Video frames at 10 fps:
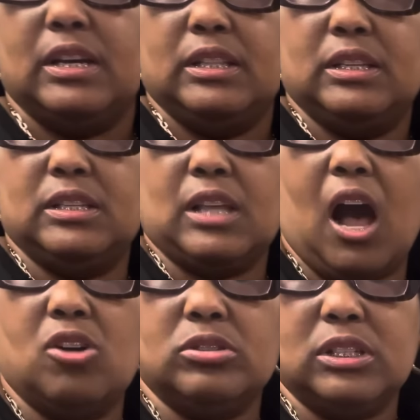This
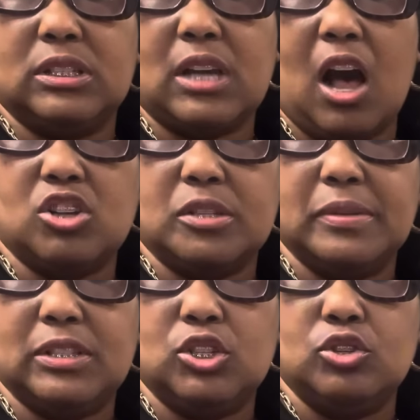all this cost
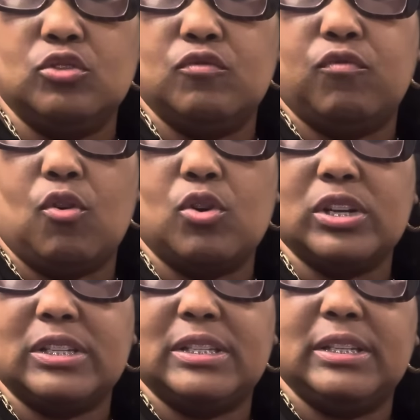me two,
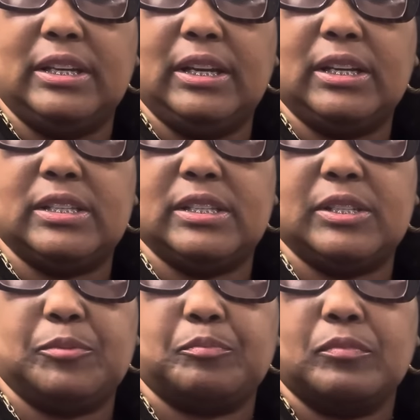four,
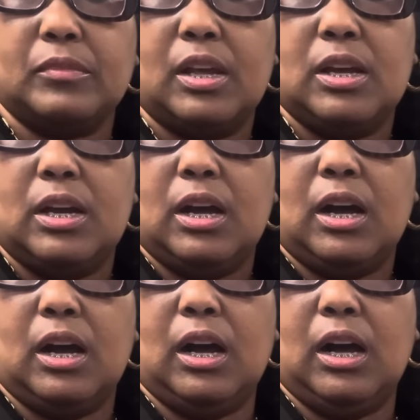six,
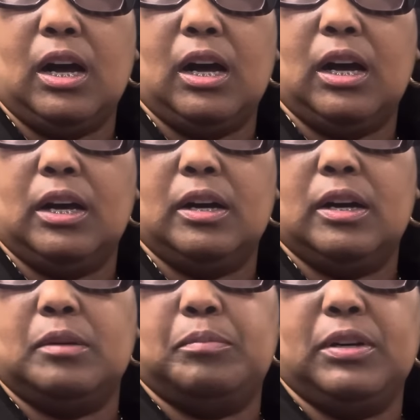
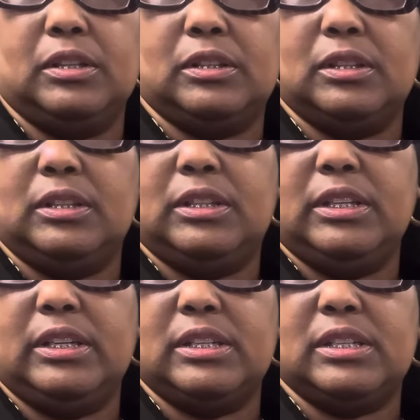uh put
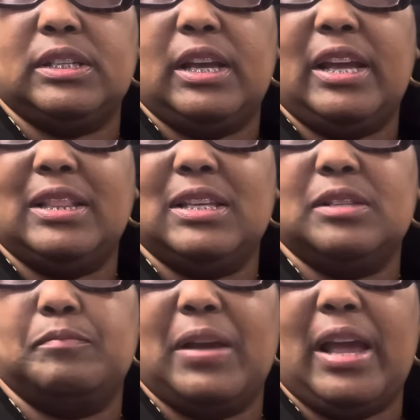this and
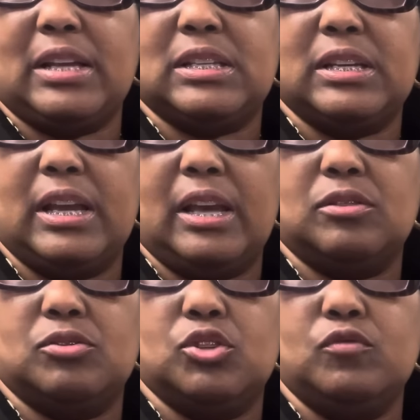this bag
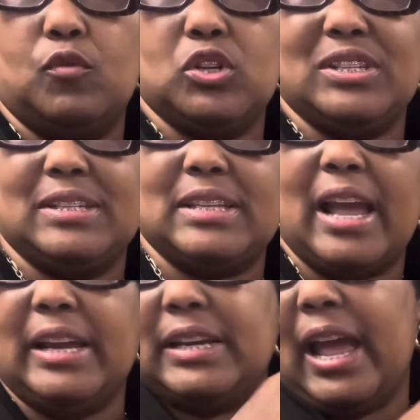together Two, four, six,
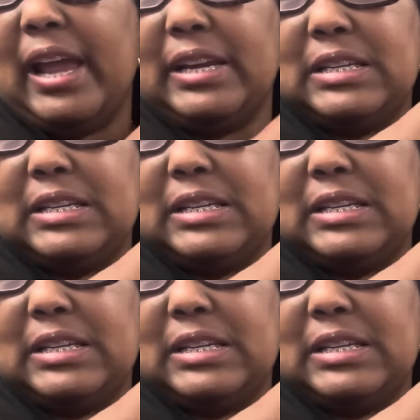eight, eight